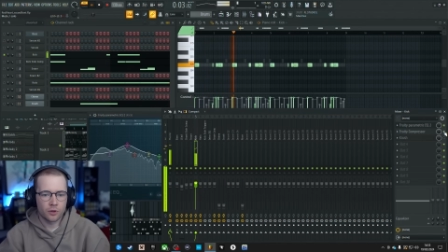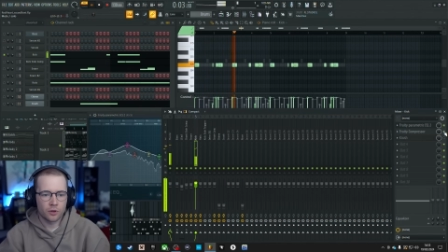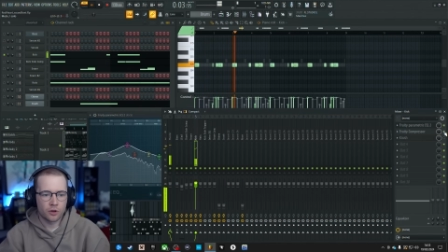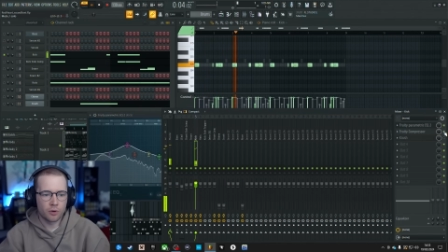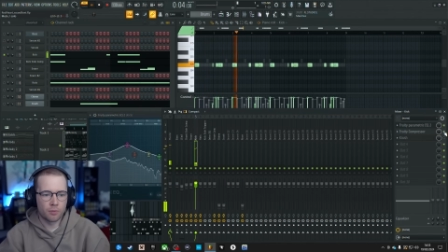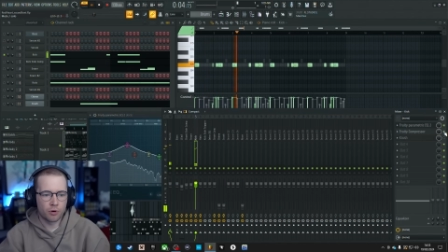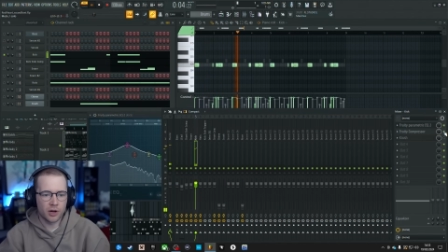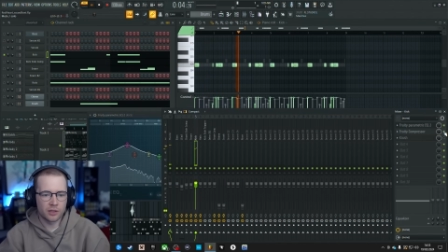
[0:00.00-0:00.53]

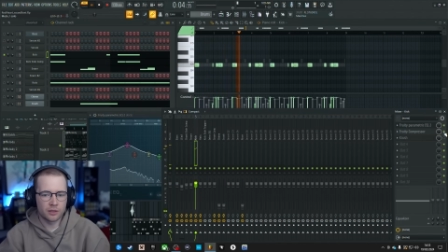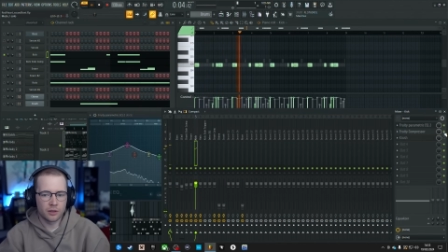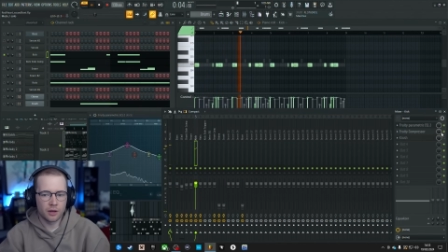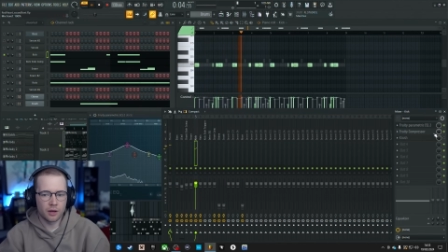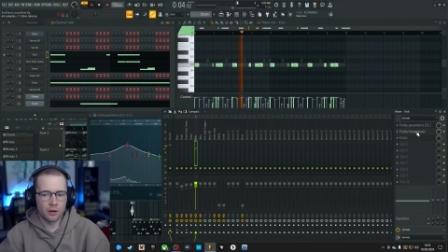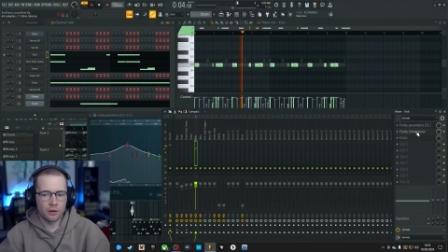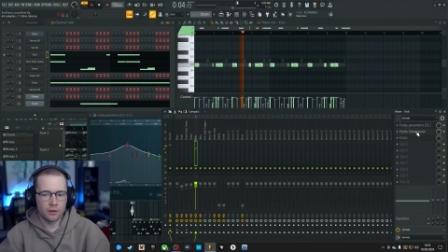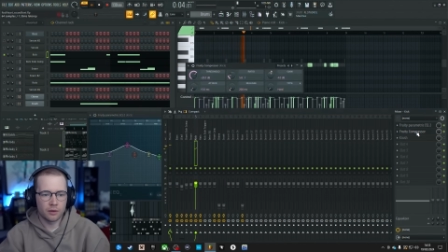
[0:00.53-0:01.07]
compressed
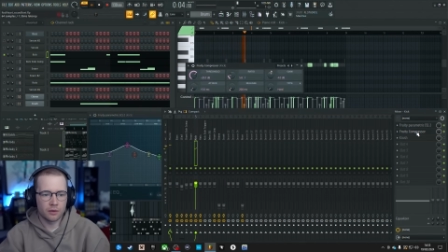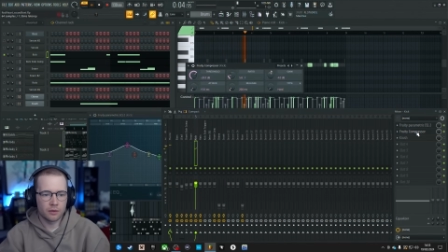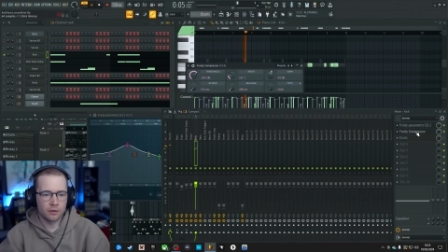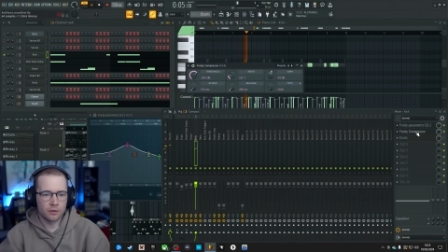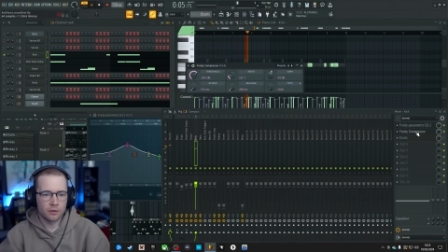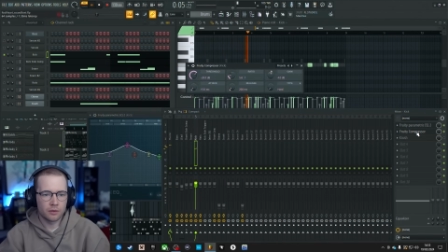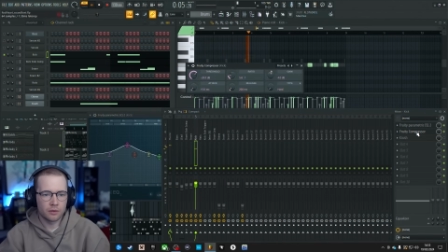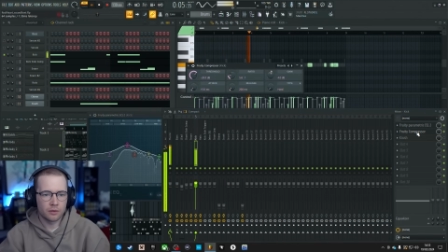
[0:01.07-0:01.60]
it
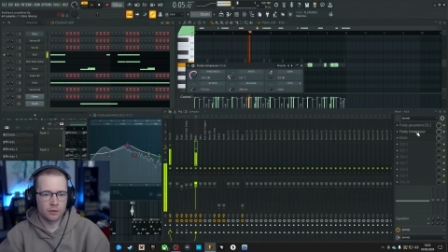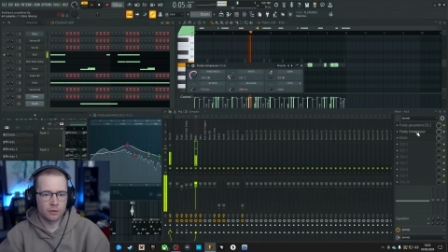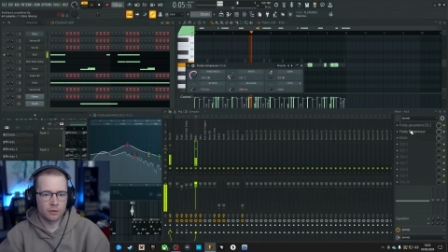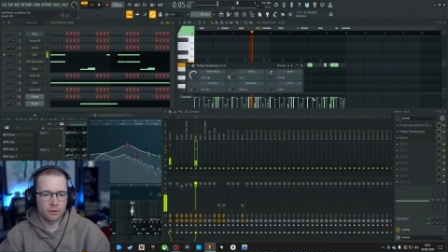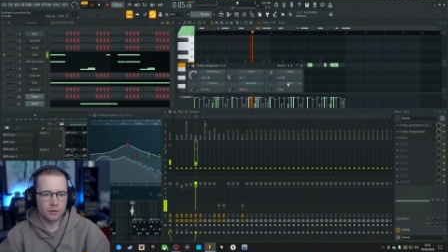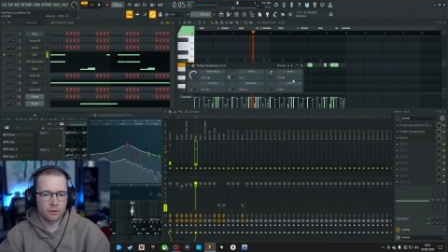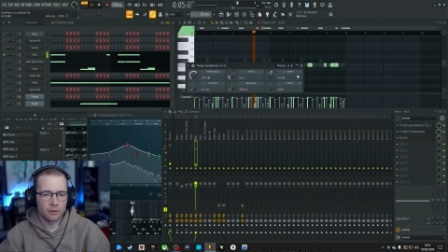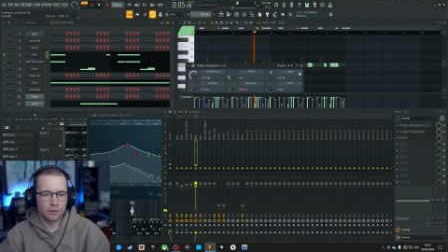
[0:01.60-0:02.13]

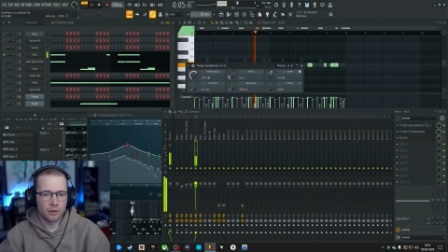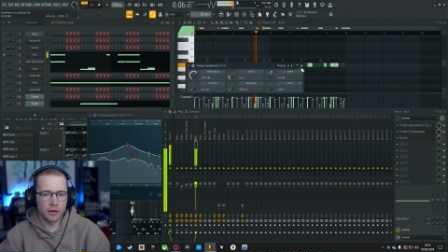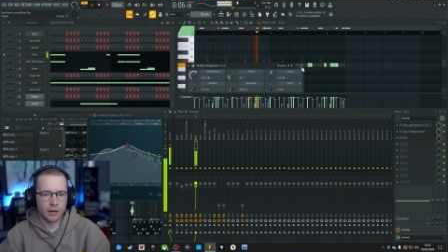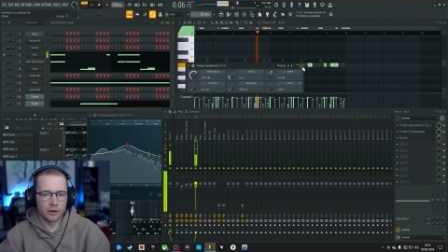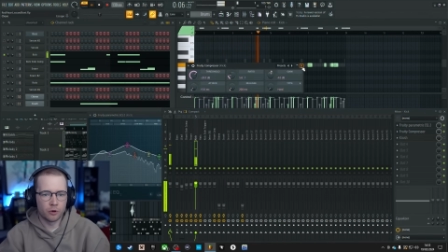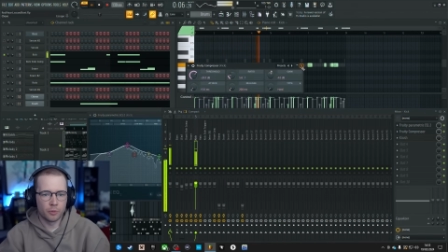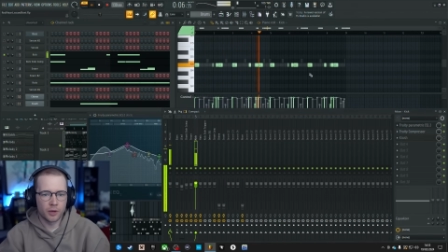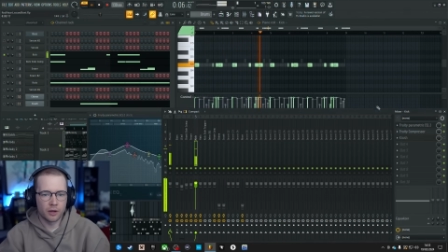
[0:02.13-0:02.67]
a
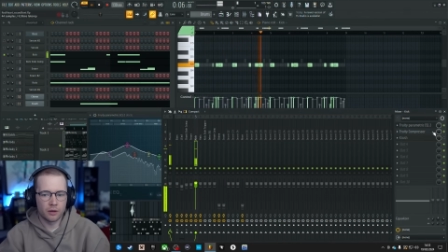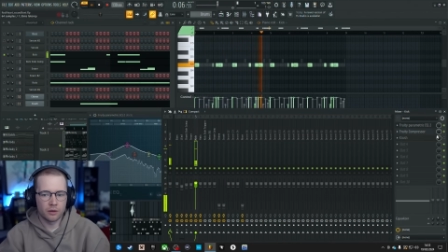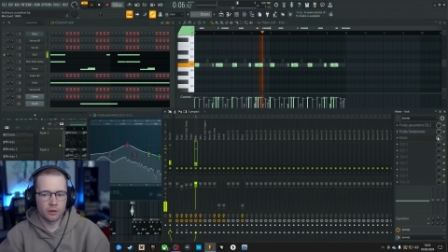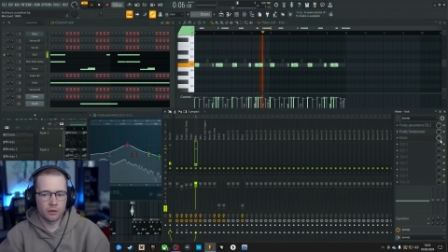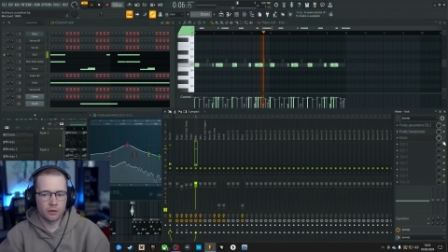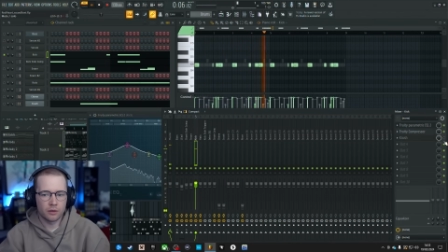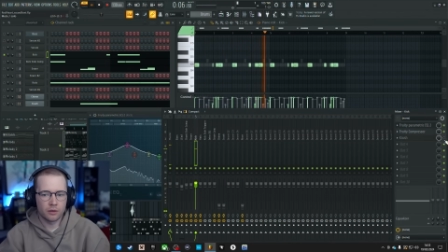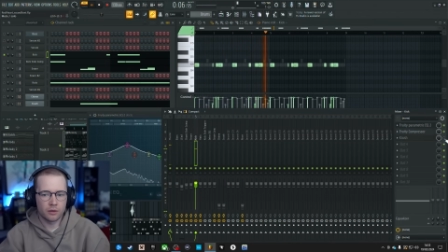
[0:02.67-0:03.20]
little bit,
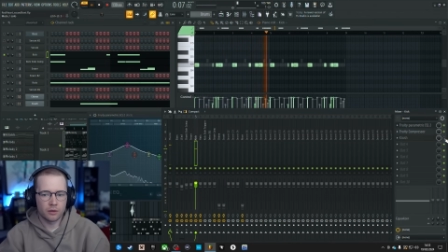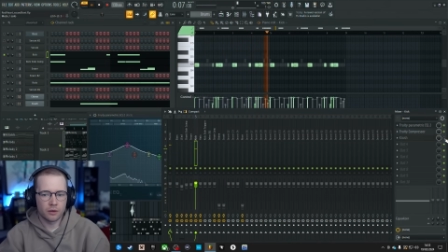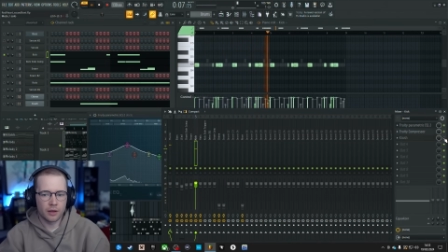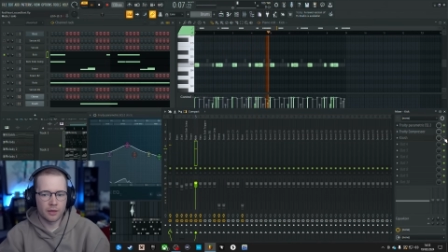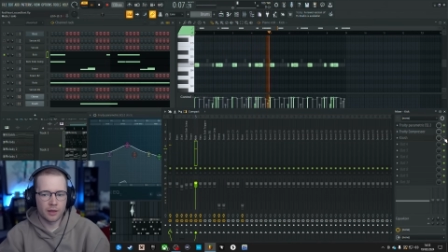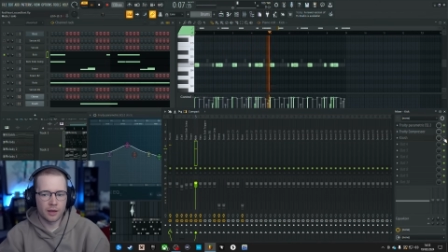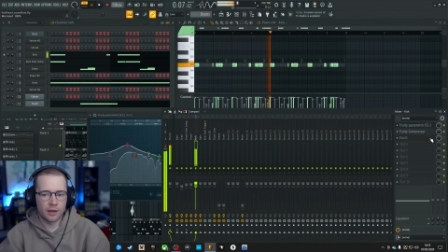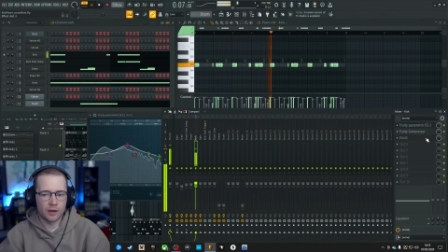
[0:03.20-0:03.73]

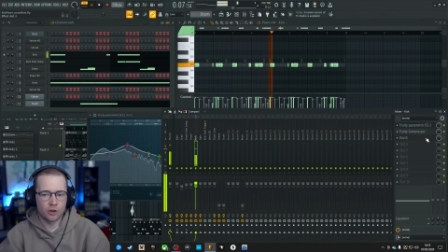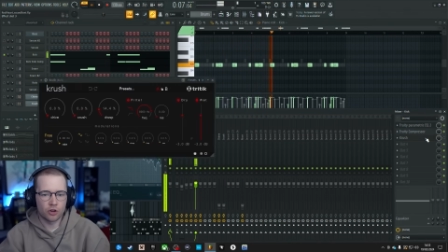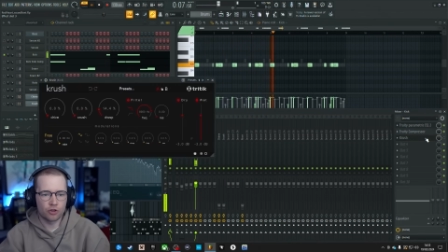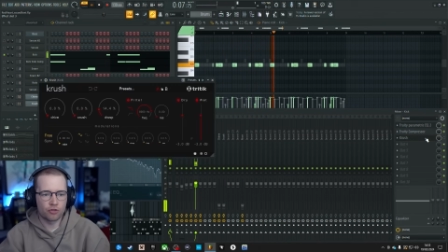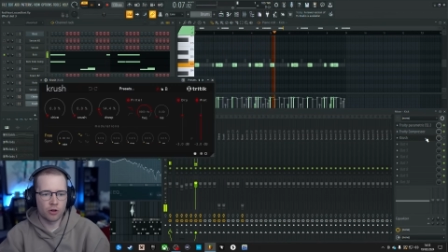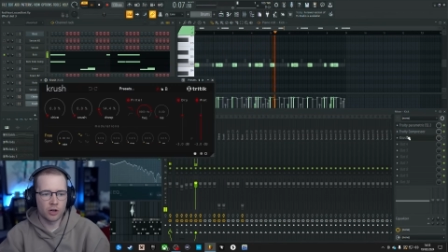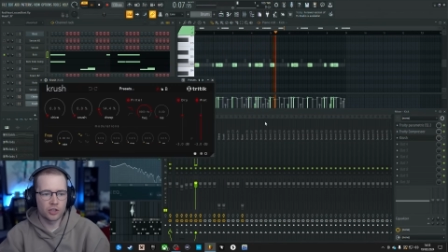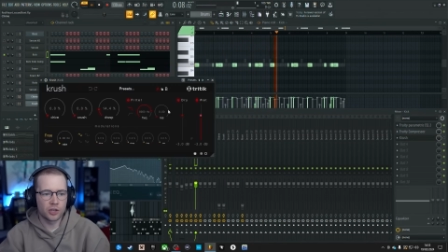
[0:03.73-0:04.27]
and then
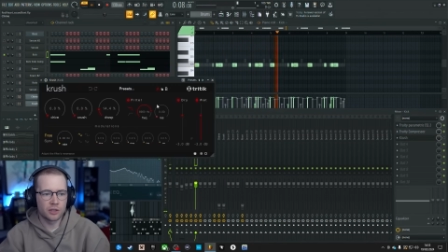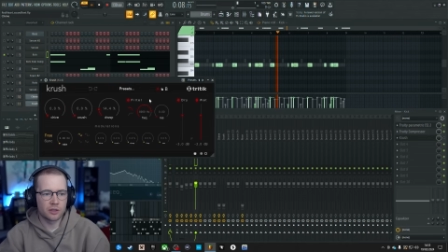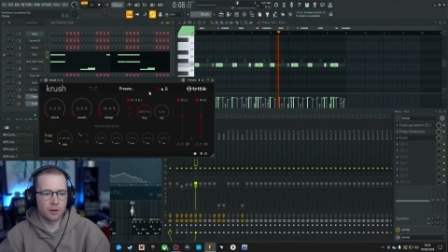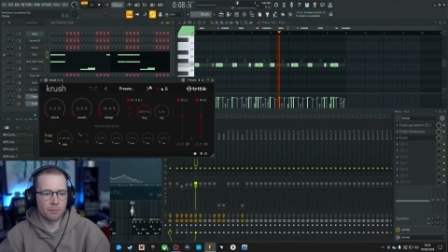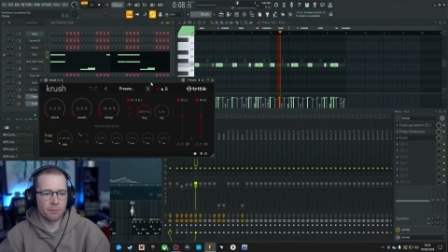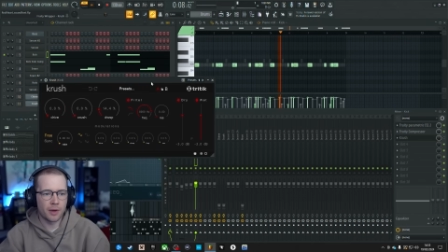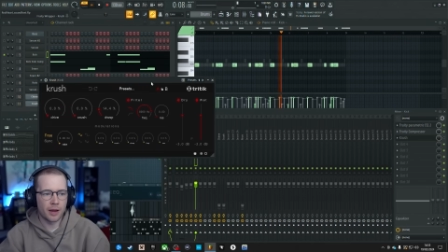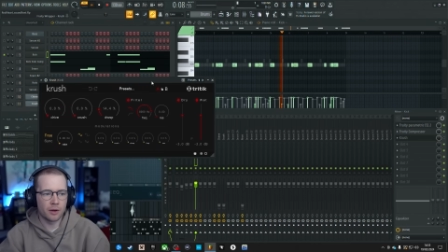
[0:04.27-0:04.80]
Crush is the
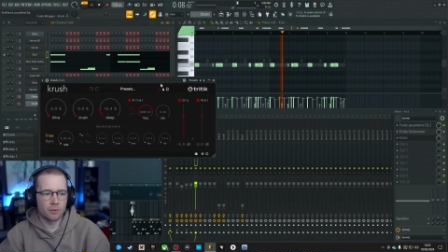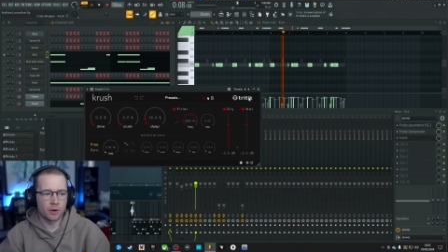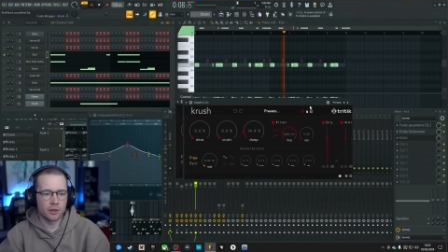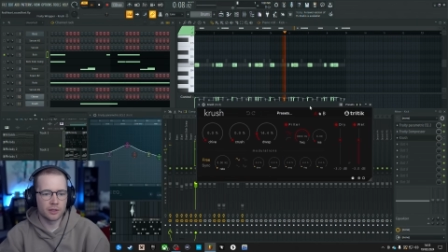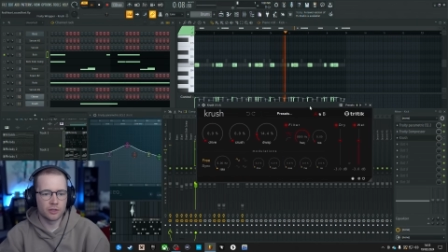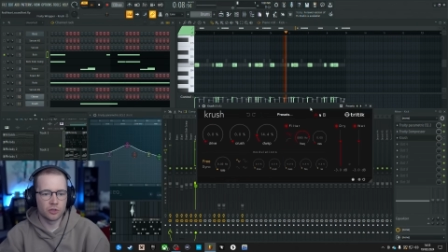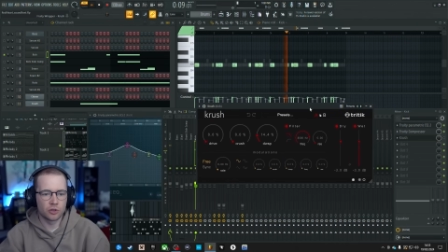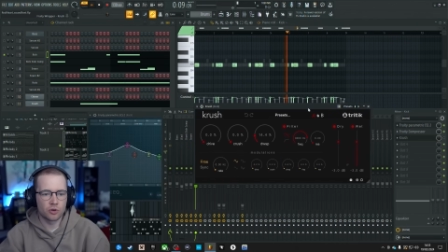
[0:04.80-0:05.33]
main one.
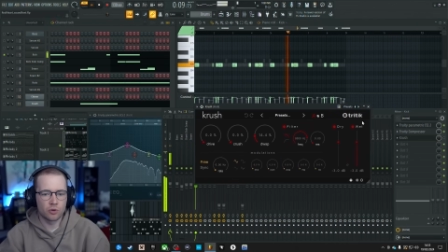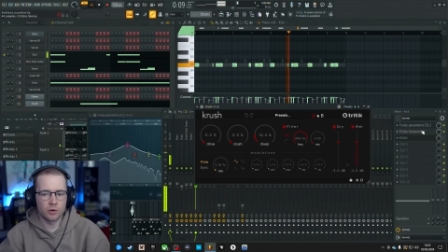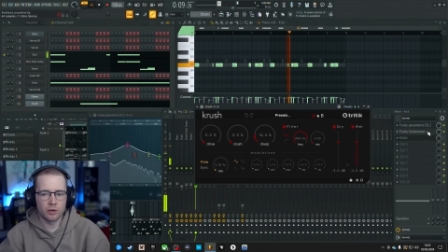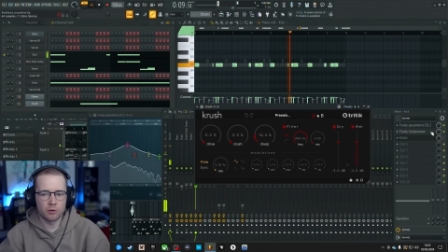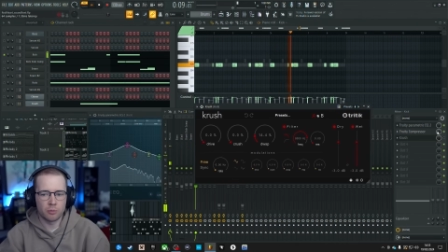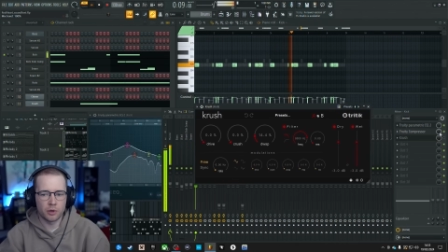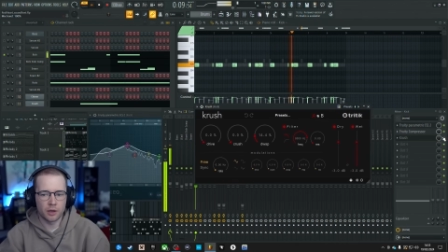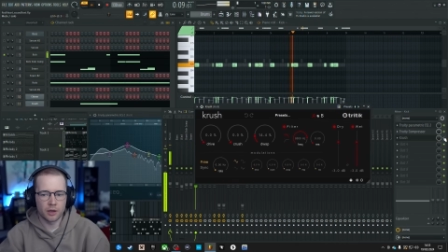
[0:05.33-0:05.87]
This is a cool
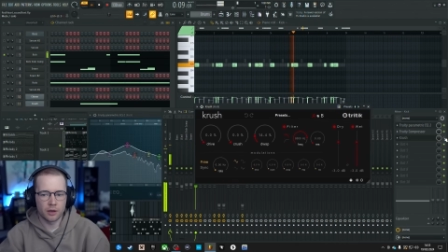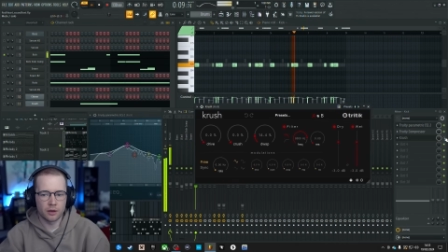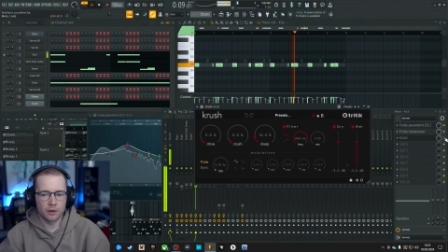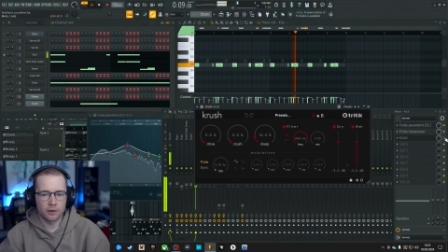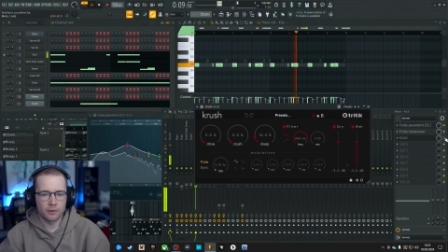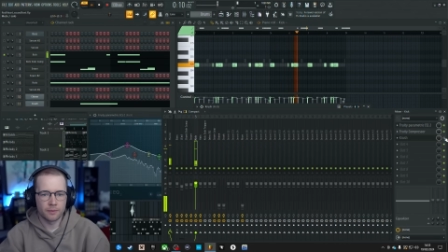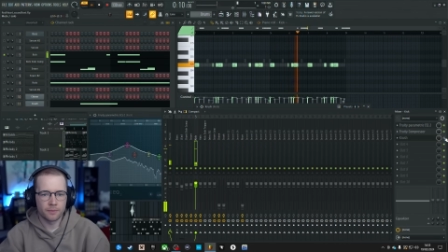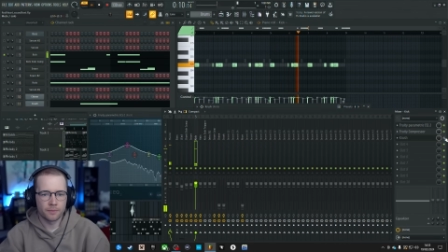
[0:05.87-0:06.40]
little plugin.